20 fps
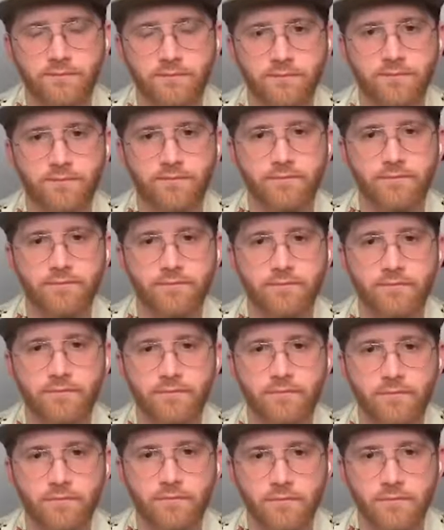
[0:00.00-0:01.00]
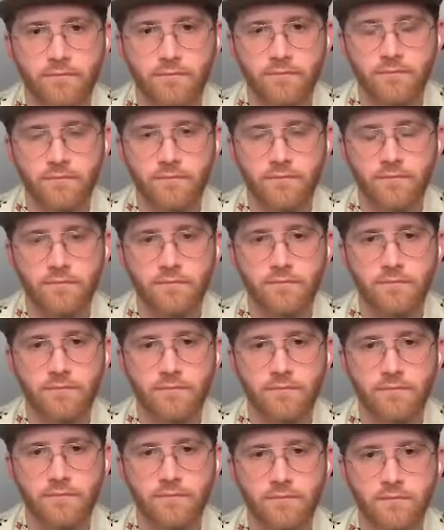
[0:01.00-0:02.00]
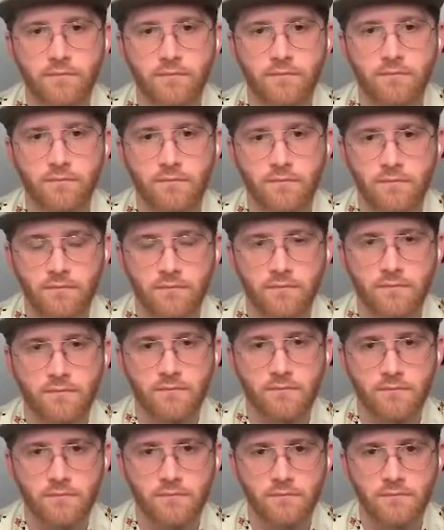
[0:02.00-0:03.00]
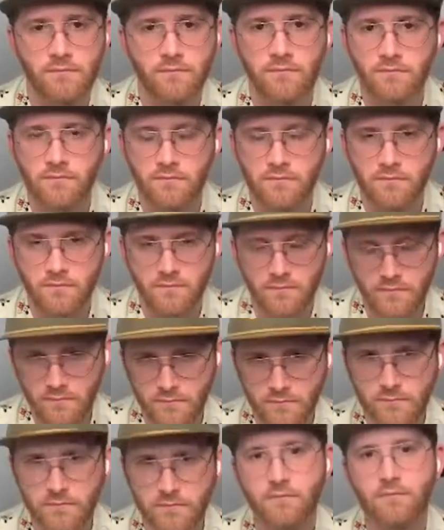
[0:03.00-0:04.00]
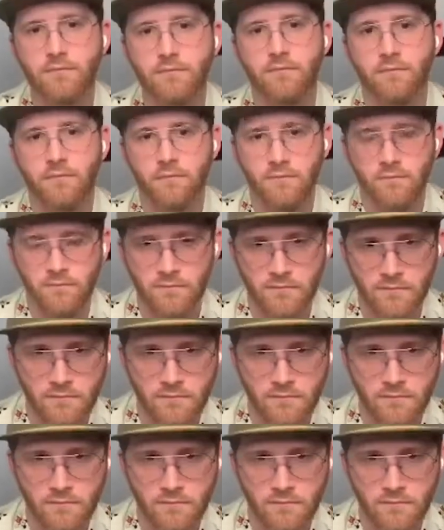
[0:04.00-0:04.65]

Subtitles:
(not speaking)